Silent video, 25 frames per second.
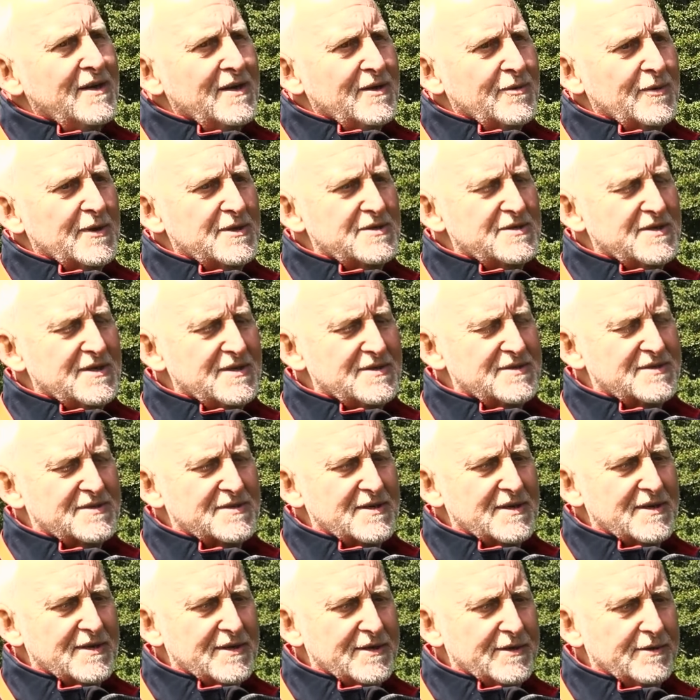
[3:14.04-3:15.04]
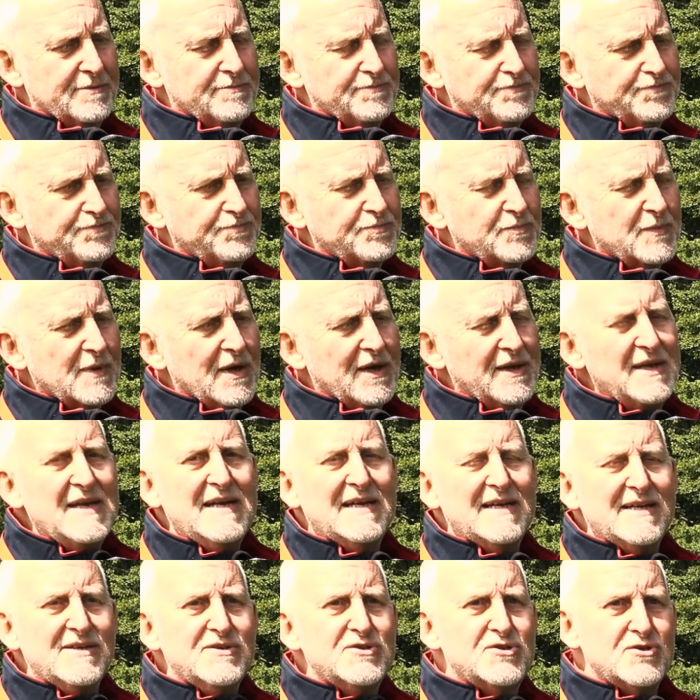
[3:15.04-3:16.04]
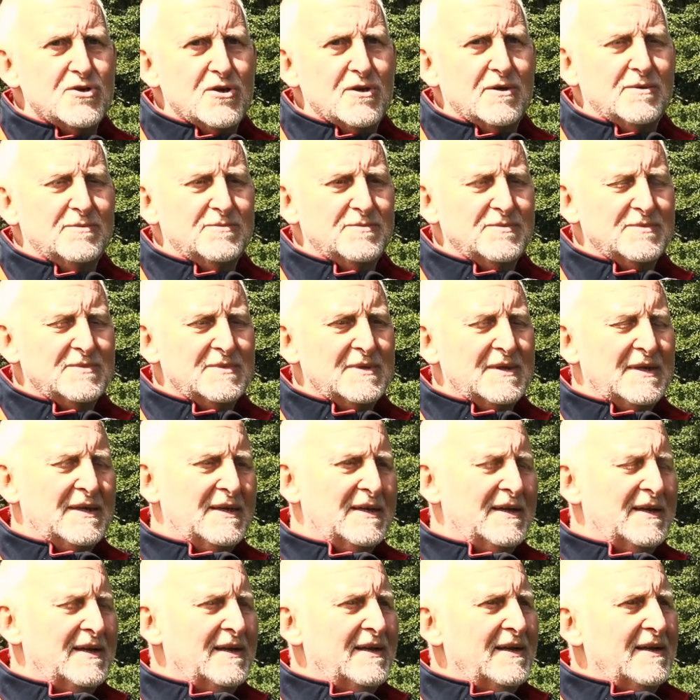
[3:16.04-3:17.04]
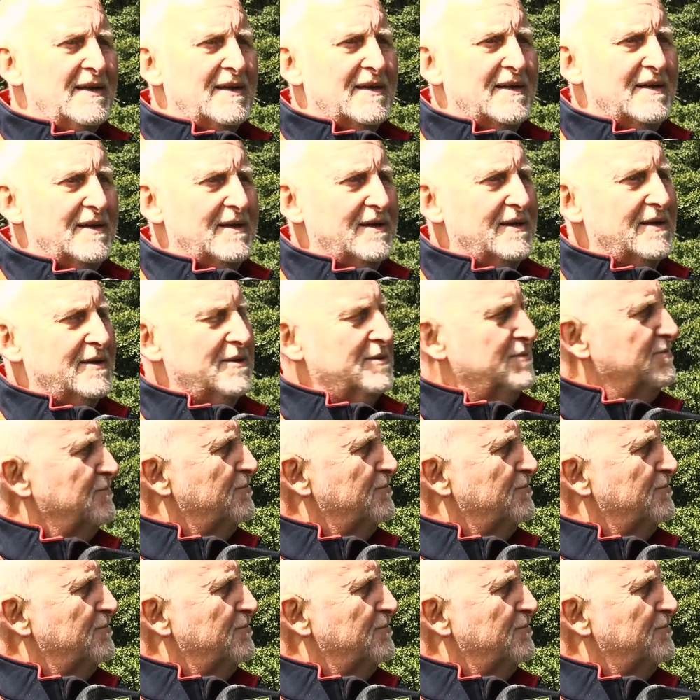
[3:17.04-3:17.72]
which is um, a kneeling shot uh,